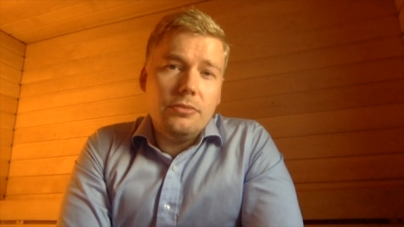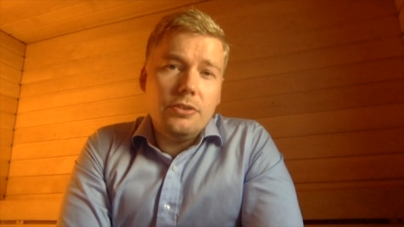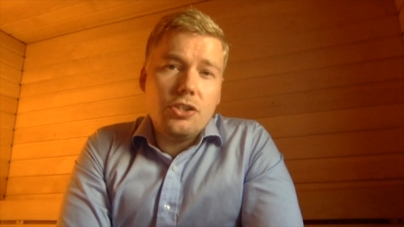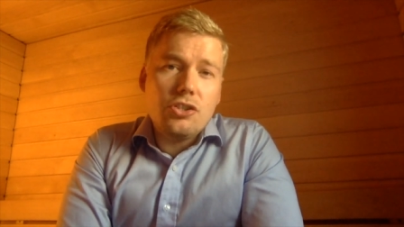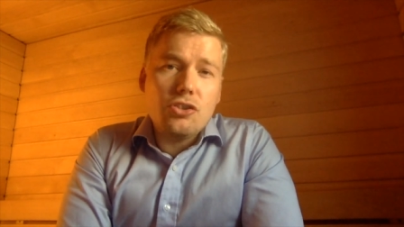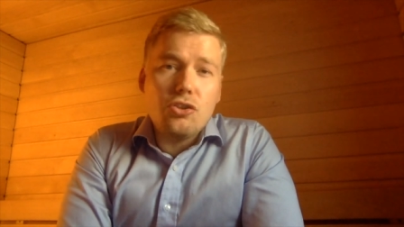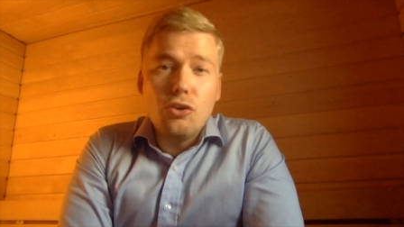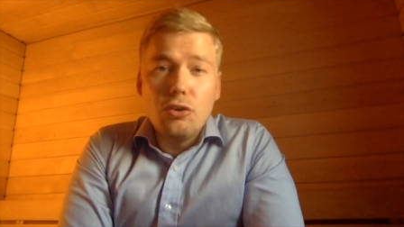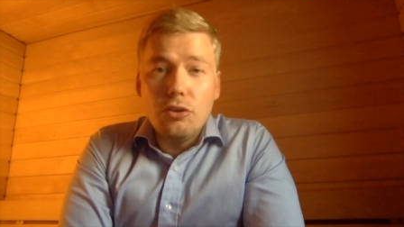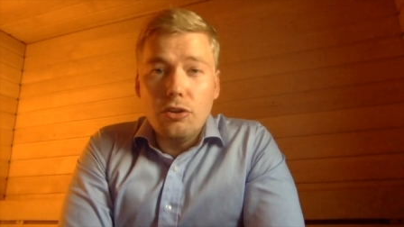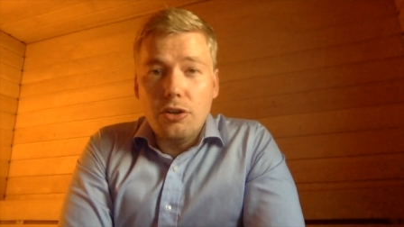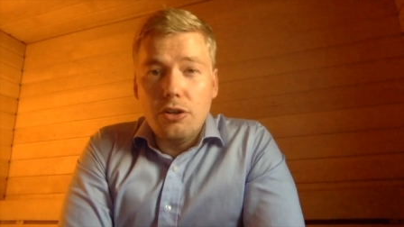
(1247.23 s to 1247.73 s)

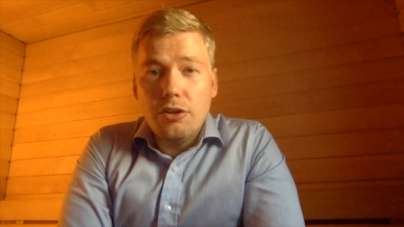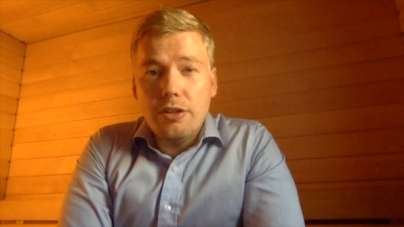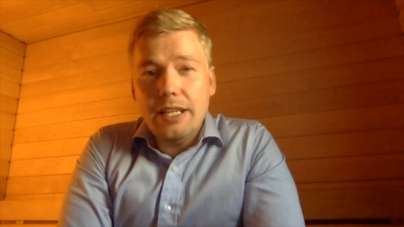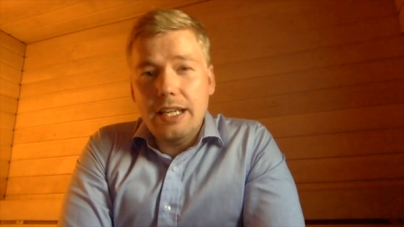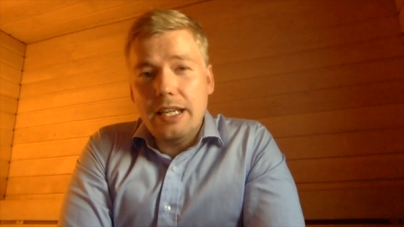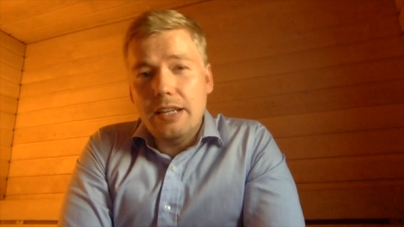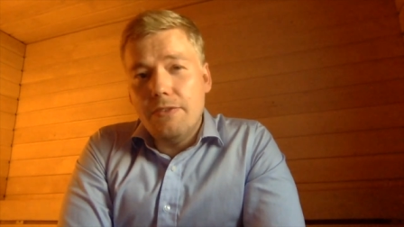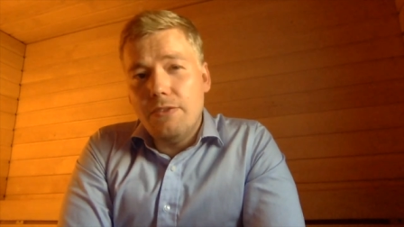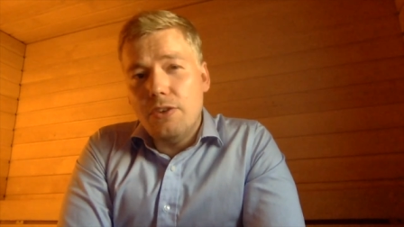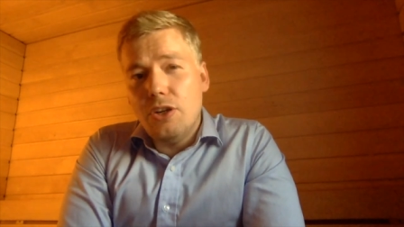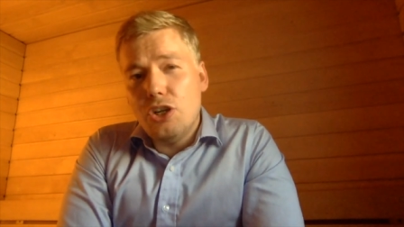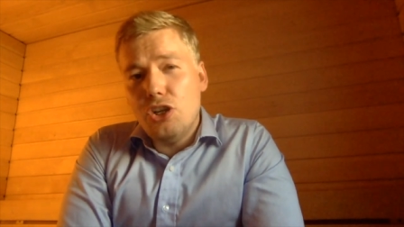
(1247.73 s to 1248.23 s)

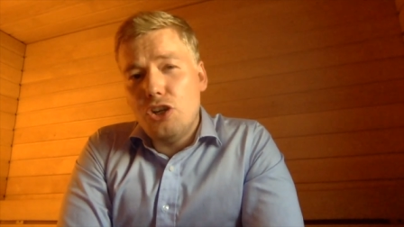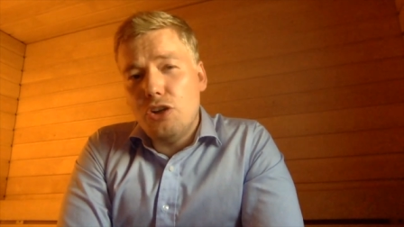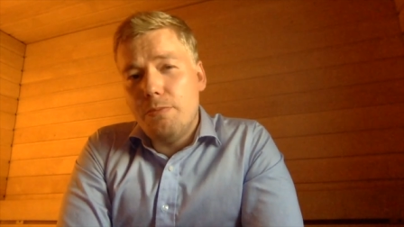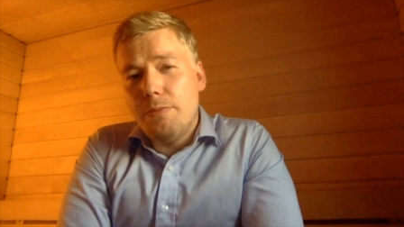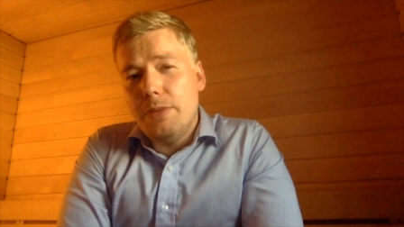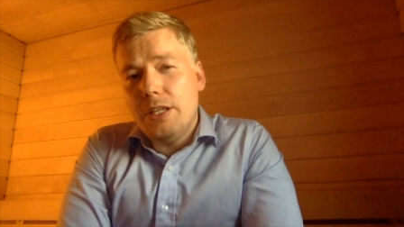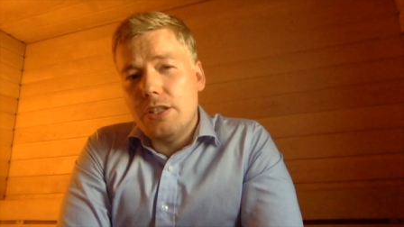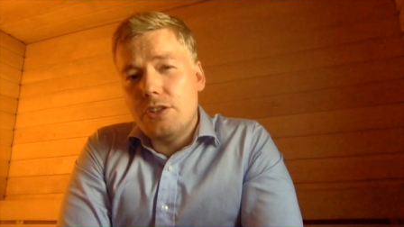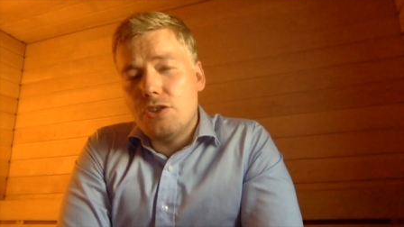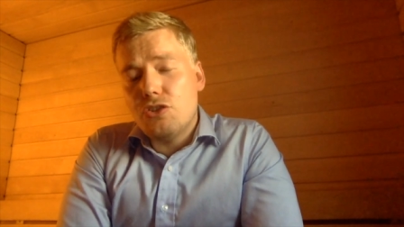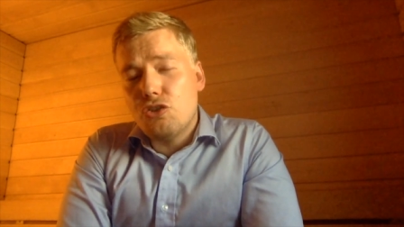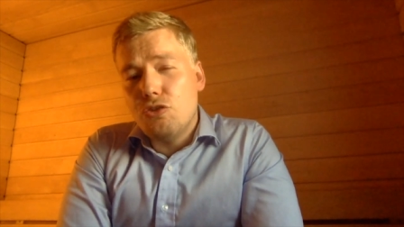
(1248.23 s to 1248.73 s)
scholarly
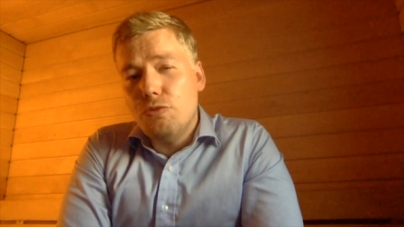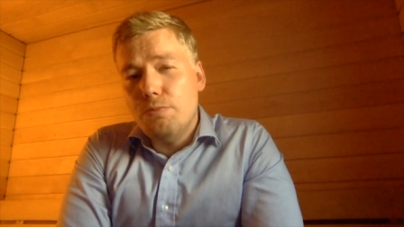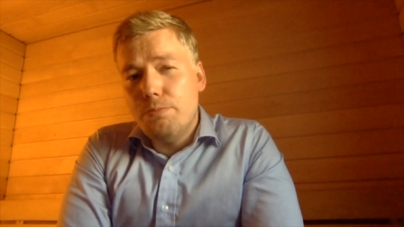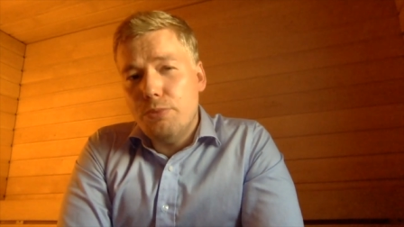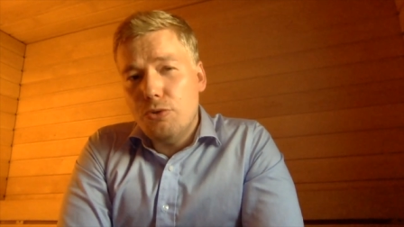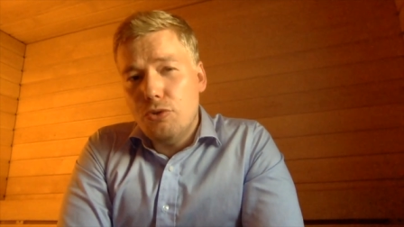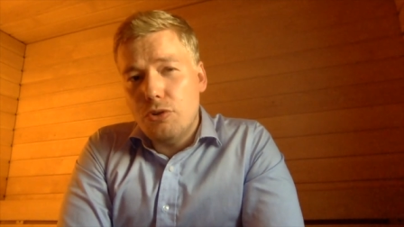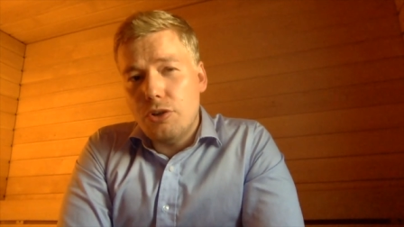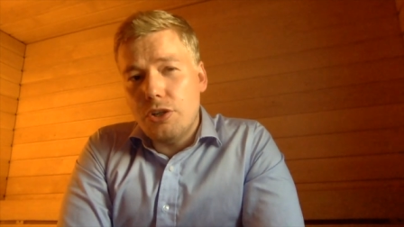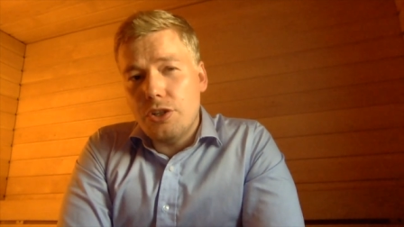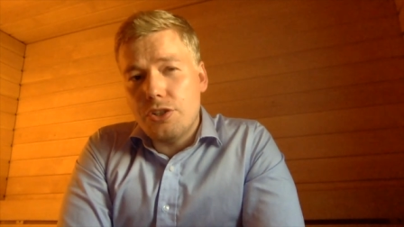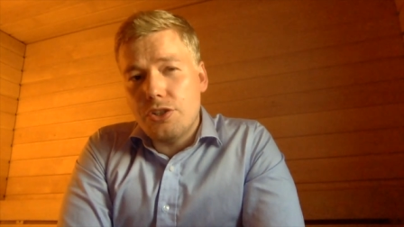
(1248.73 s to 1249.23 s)
environment
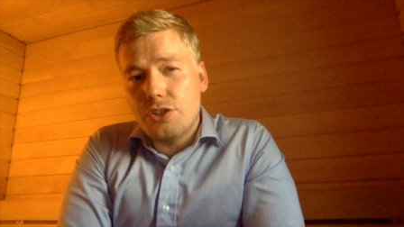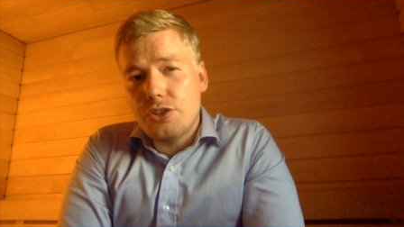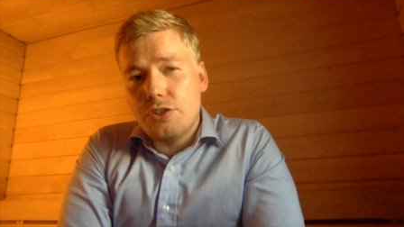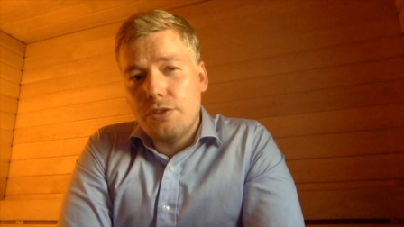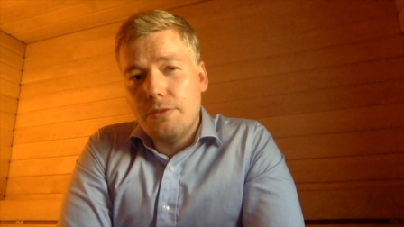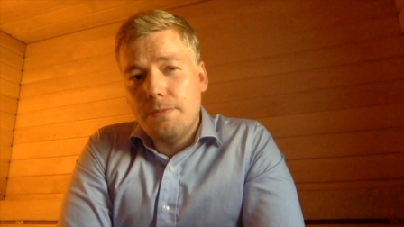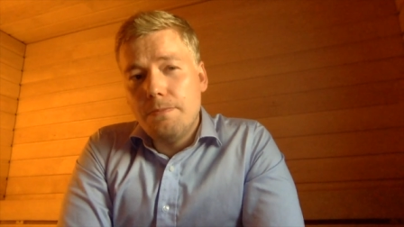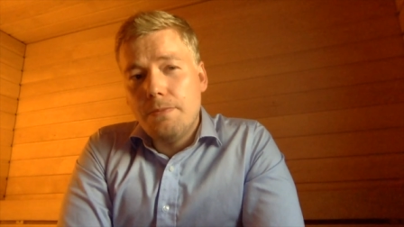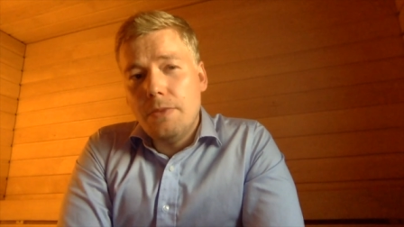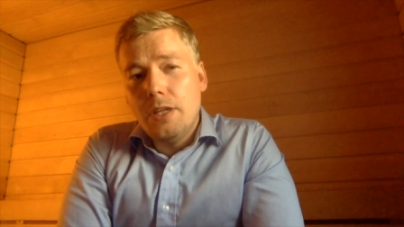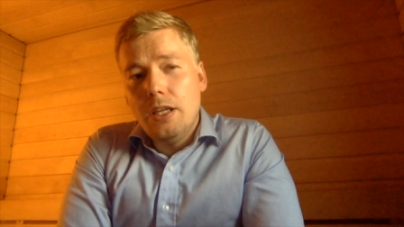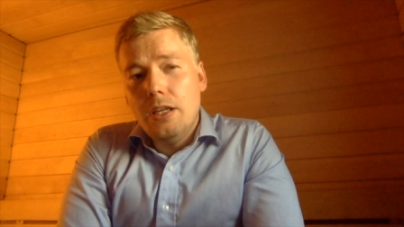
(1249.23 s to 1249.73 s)

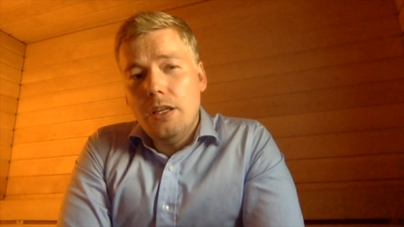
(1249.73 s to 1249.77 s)
supports